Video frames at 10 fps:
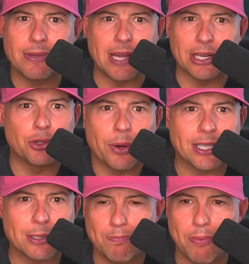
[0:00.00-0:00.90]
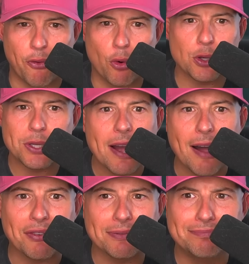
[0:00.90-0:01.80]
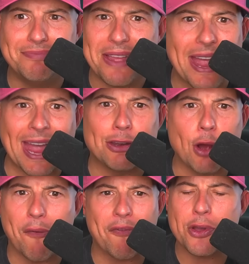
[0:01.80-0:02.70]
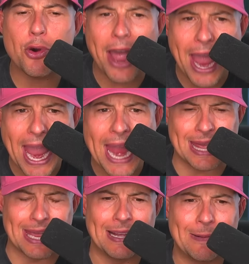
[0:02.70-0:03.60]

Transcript: get drinks before you tee off and don't feel any,